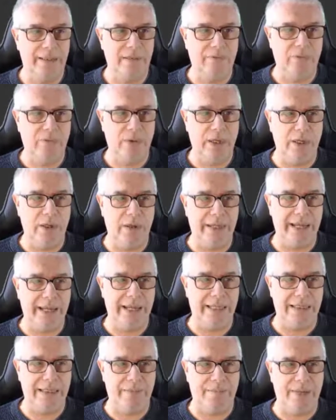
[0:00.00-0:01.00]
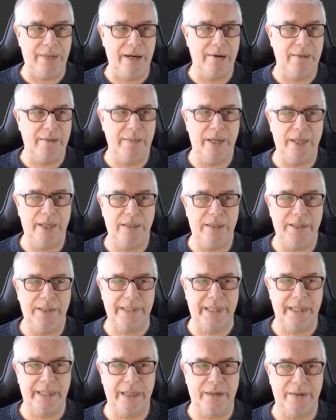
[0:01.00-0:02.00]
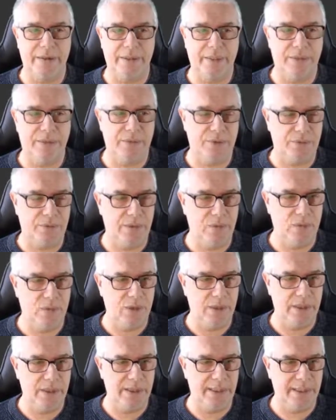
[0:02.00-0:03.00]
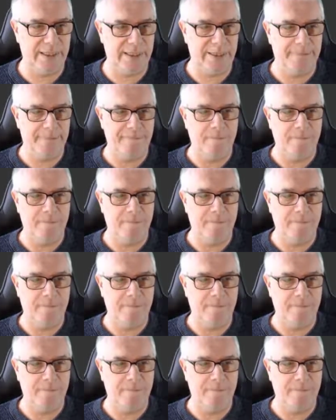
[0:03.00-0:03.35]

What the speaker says: If we look at the parameters here, the usual ones,